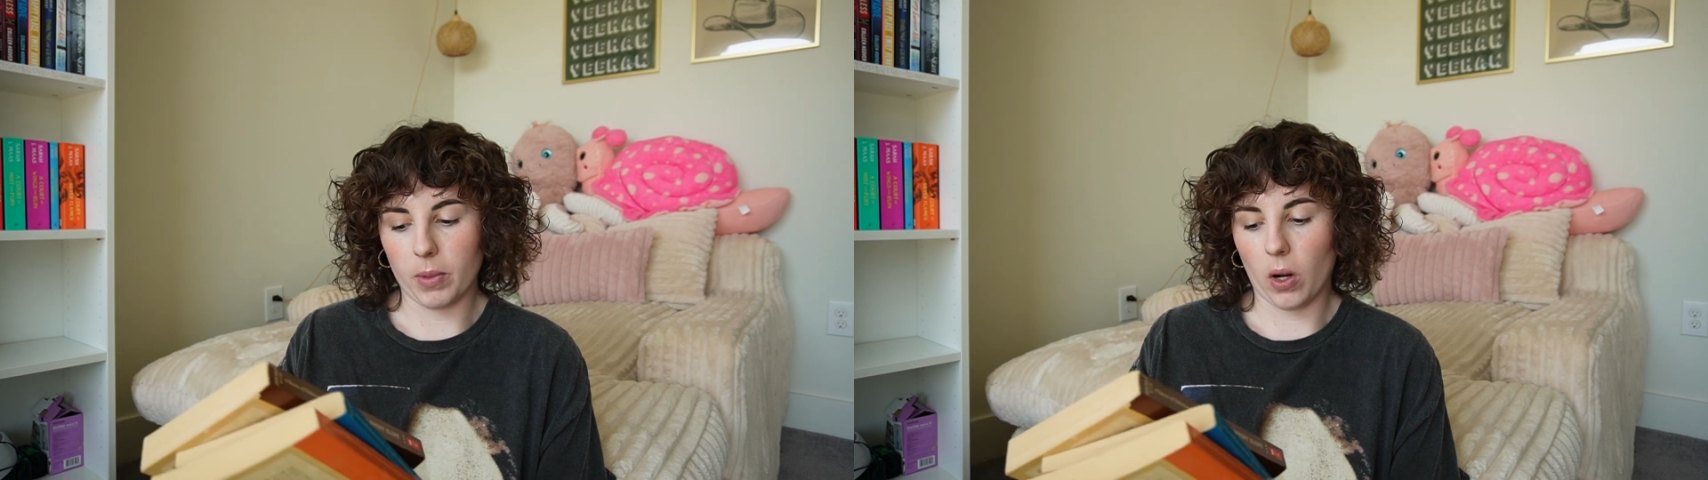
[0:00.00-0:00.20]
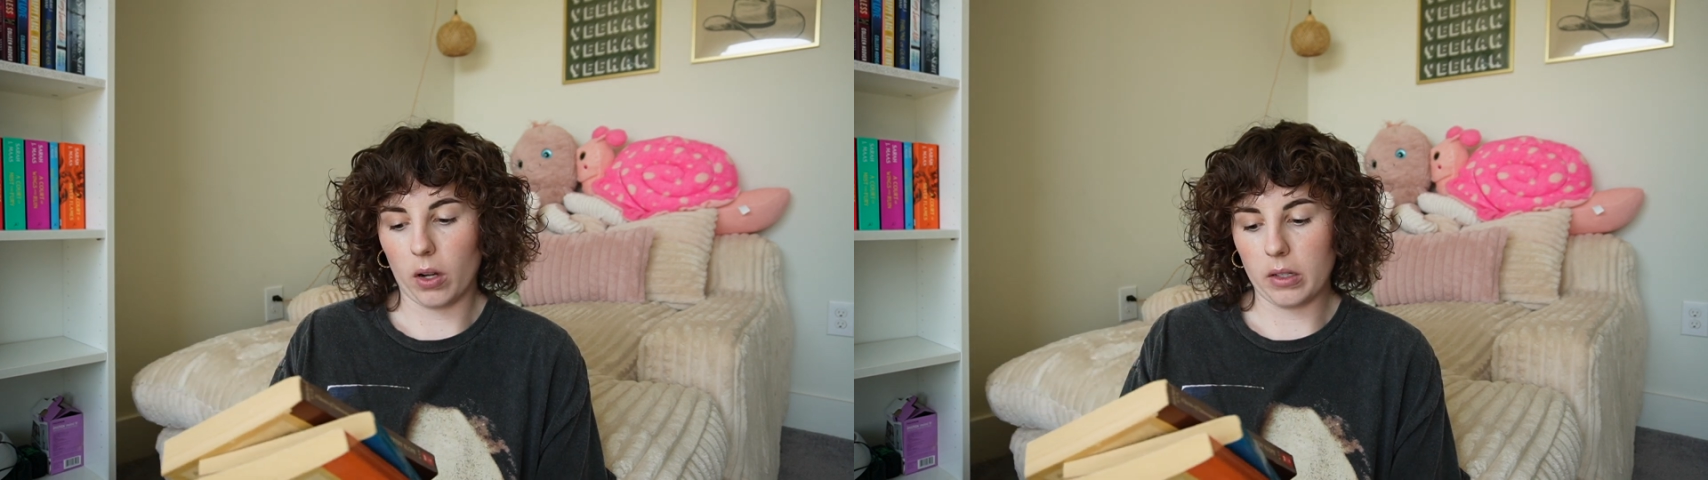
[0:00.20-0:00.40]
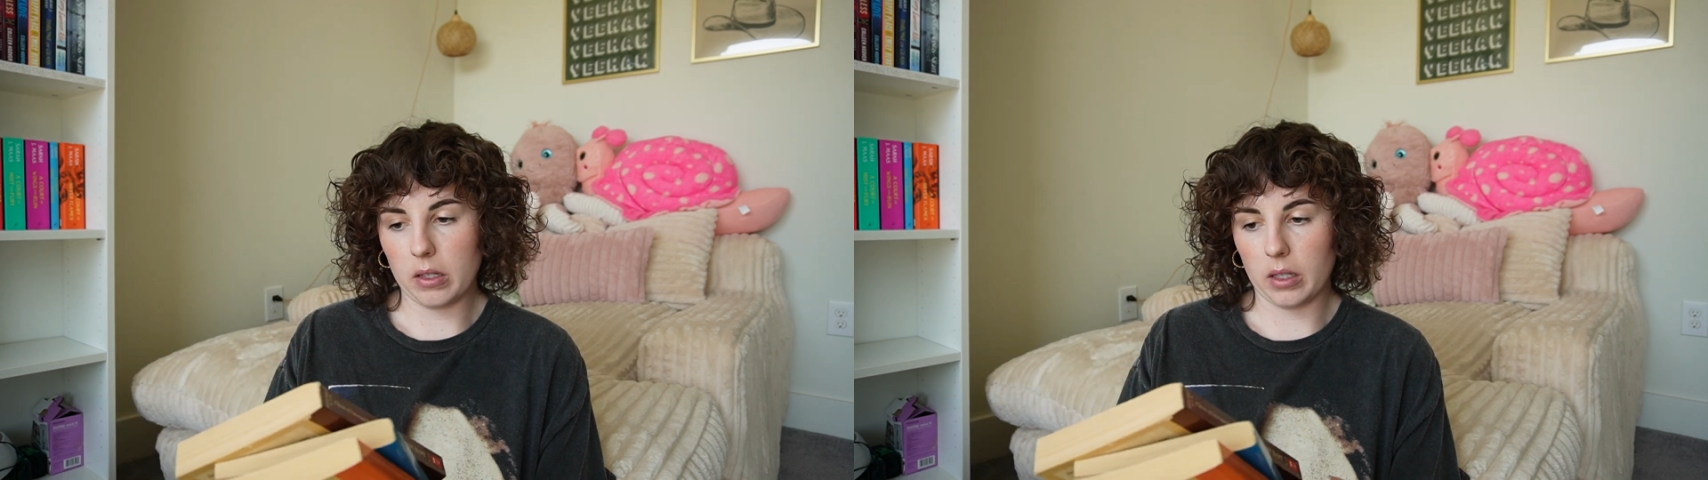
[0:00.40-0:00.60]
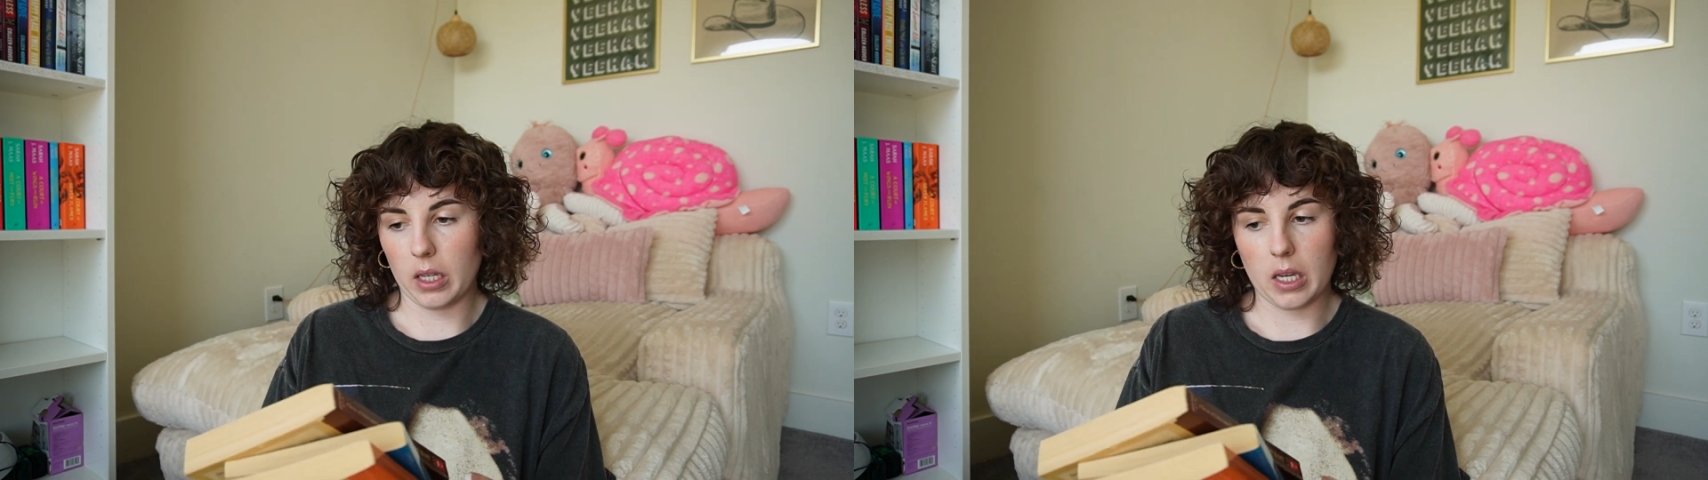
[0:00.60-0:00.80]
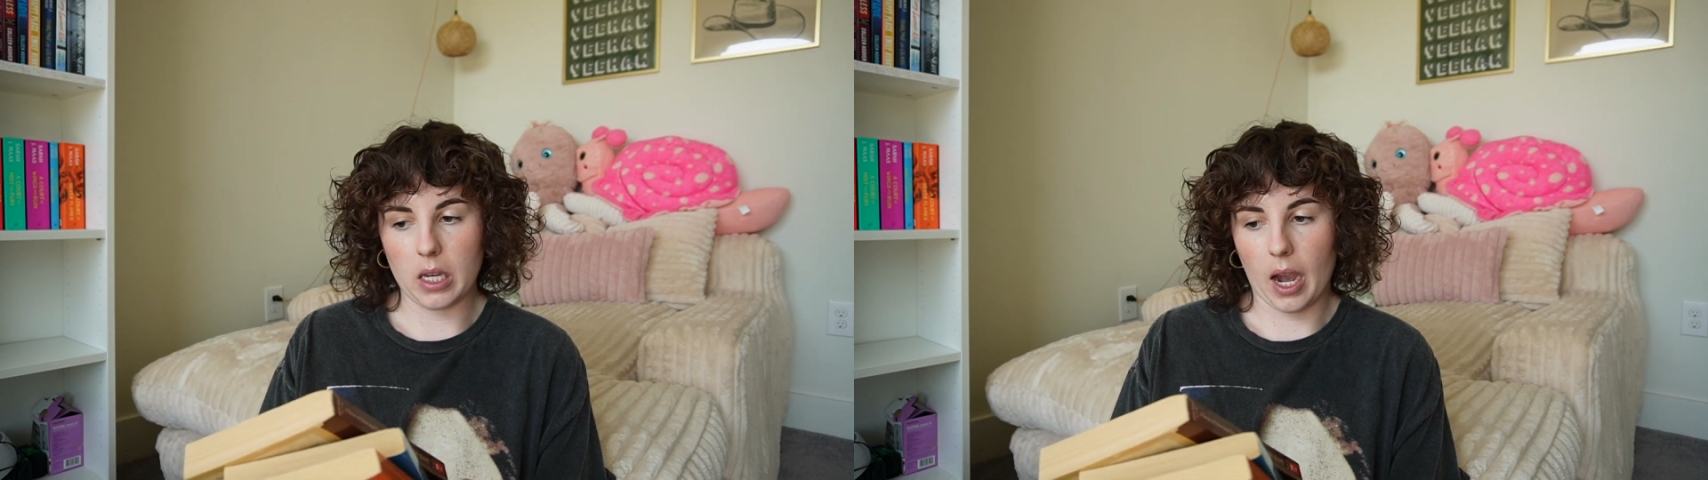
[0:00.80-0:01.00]
but
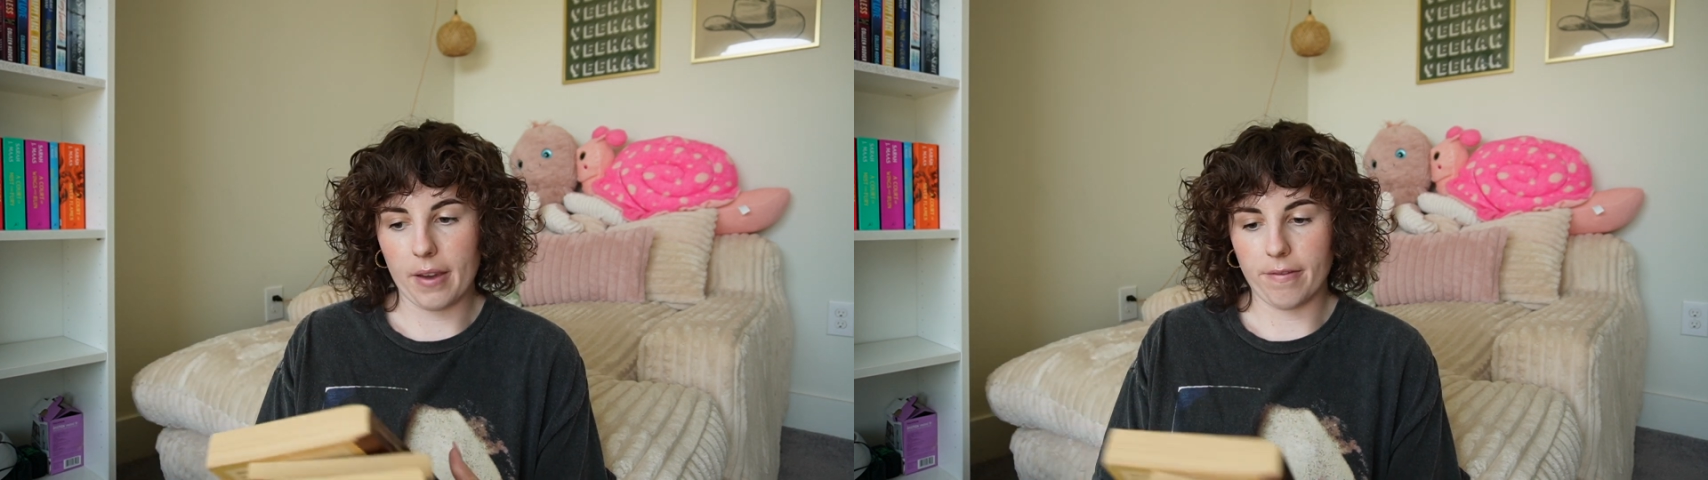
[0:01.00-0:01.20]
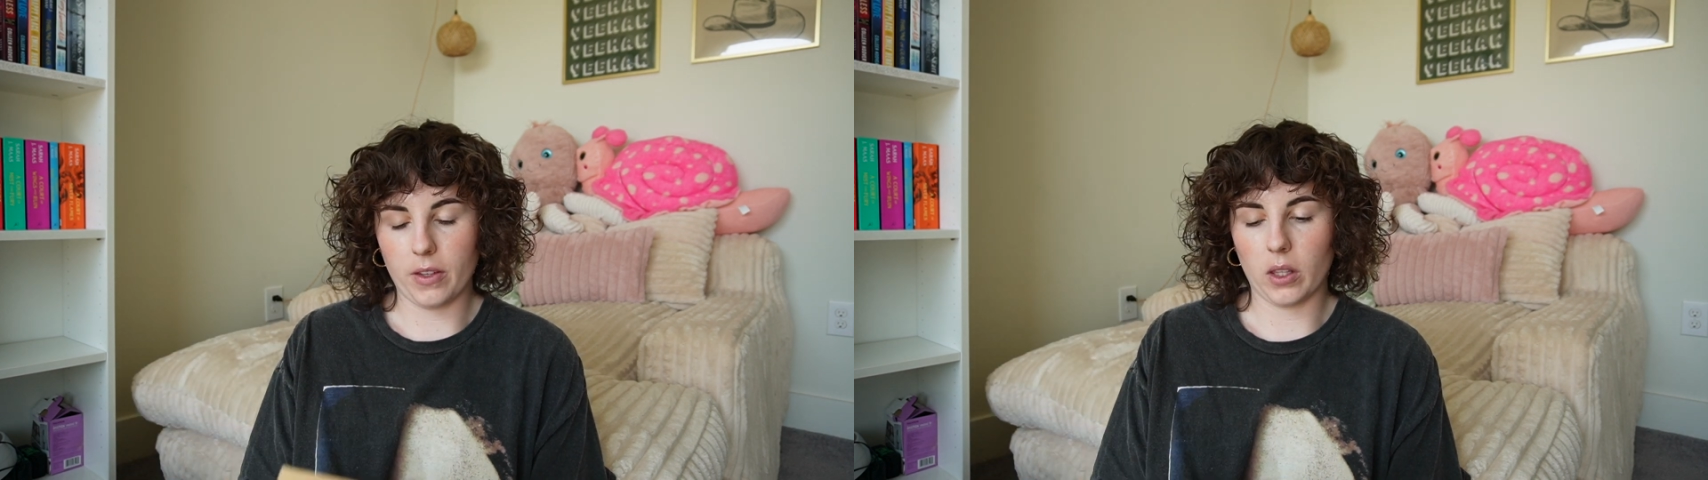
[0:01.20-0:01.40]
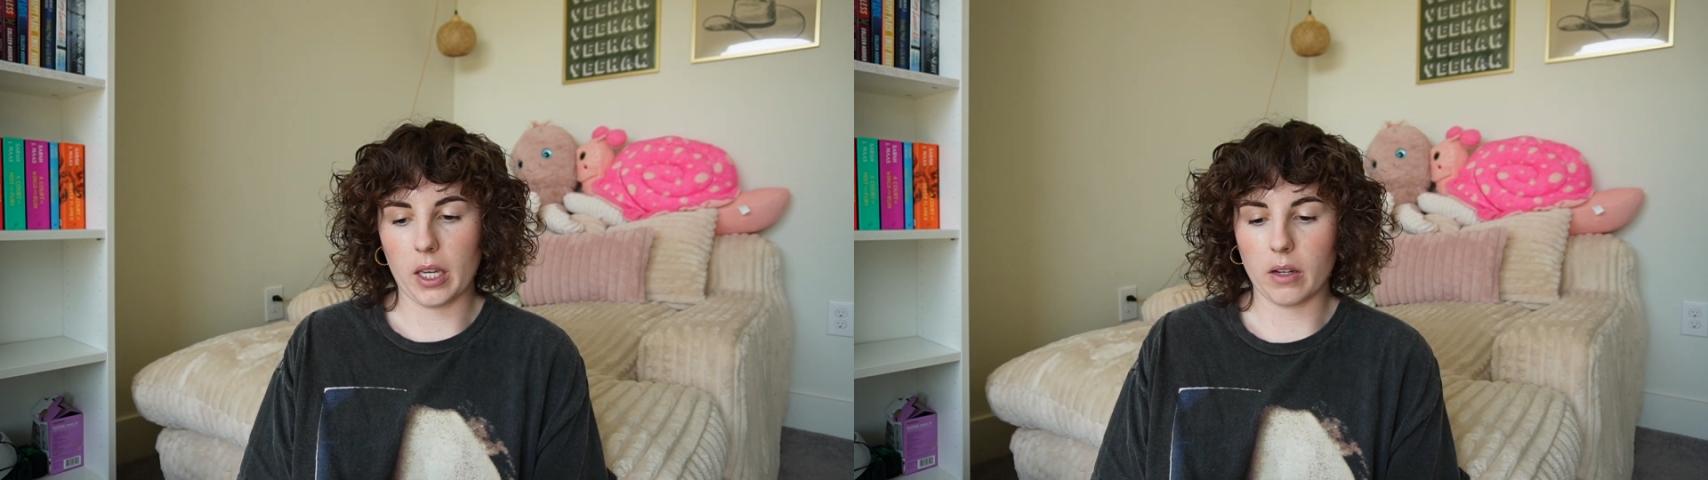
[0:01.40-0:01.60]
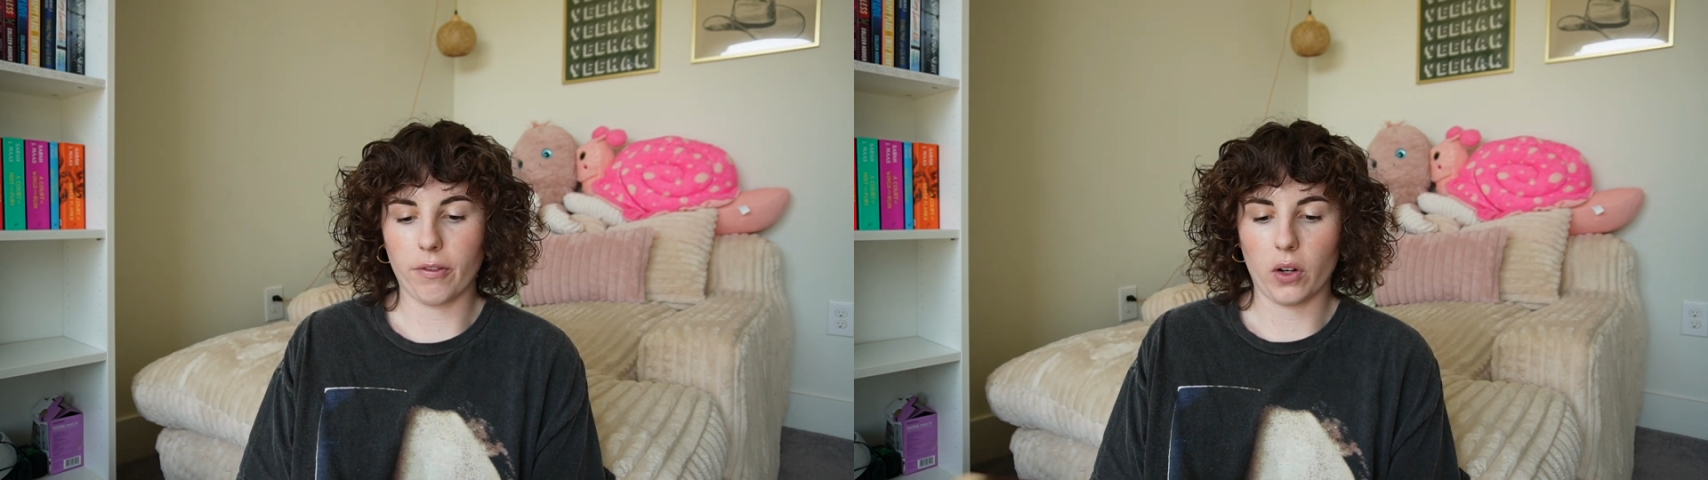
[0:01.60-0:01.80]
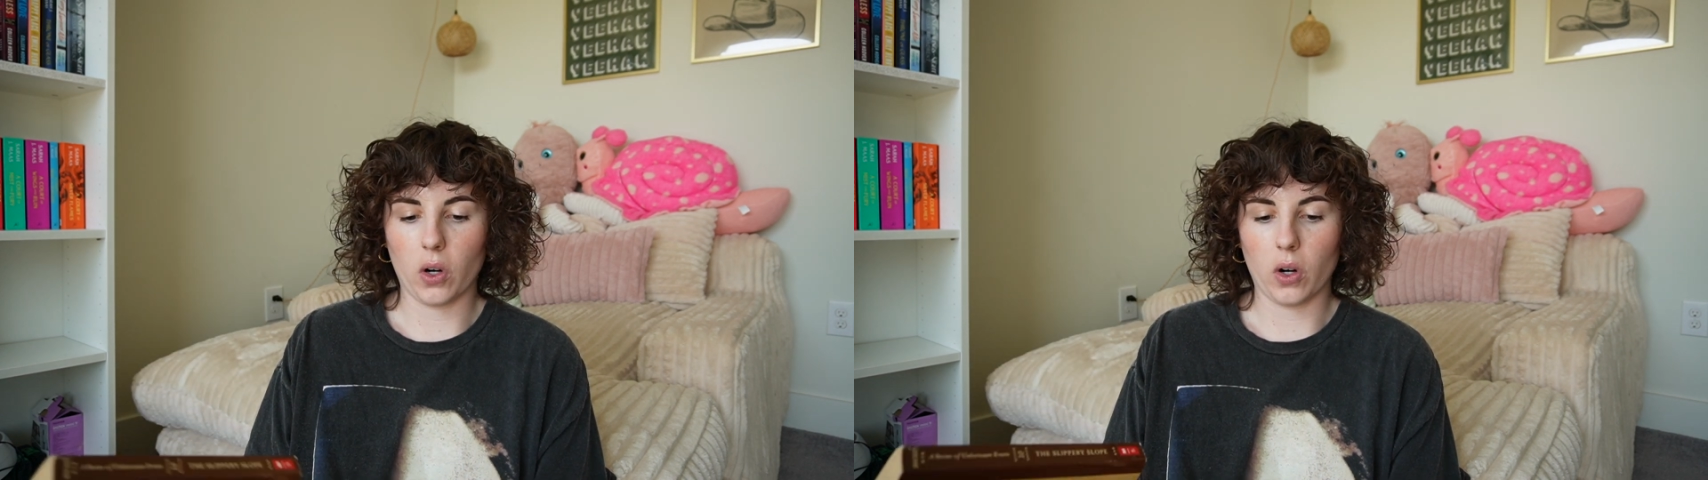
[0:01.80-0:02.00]
honestly, I feel like
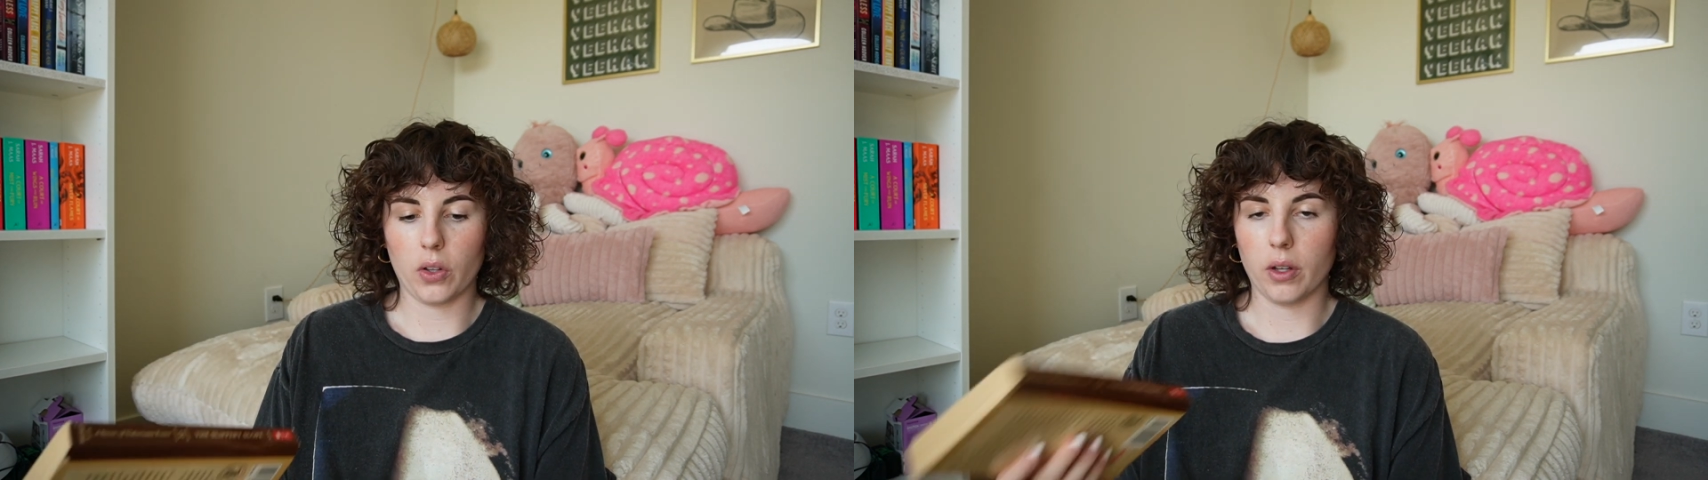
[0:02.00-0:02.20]
for